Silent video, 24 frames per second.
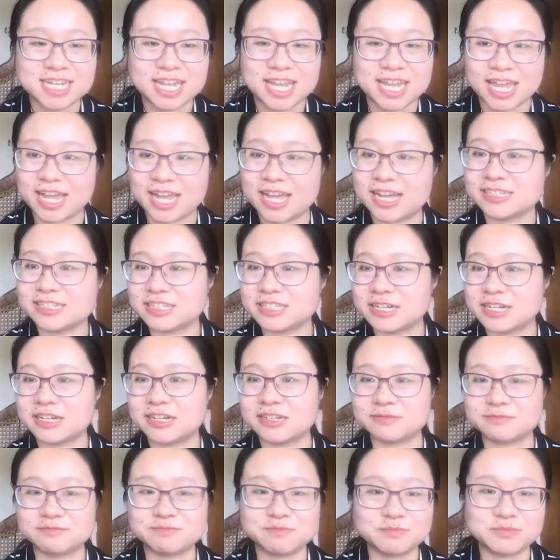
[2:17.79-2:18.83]
And
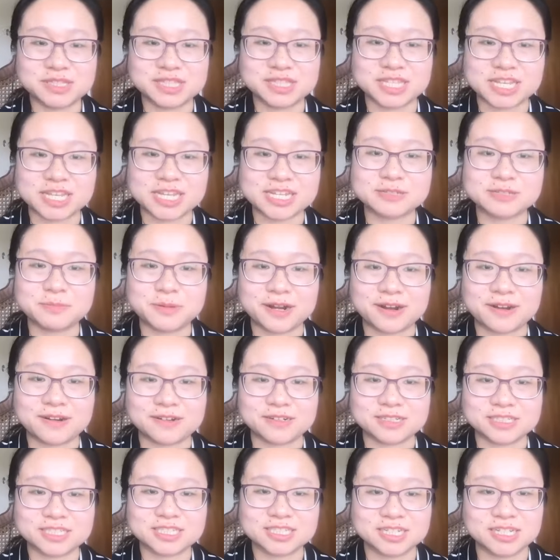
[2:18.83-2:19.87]
these
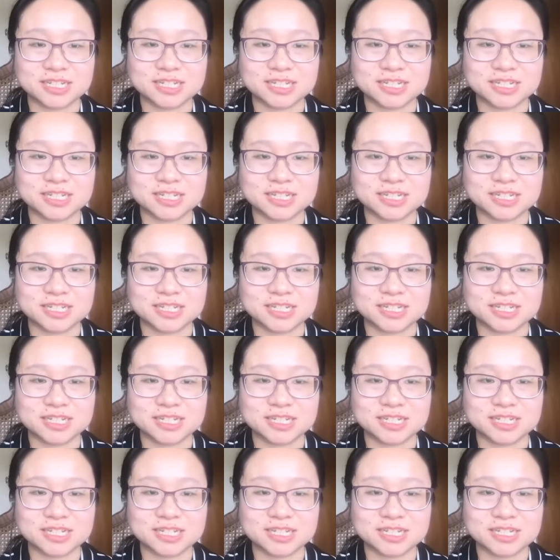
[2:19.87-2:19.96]
parts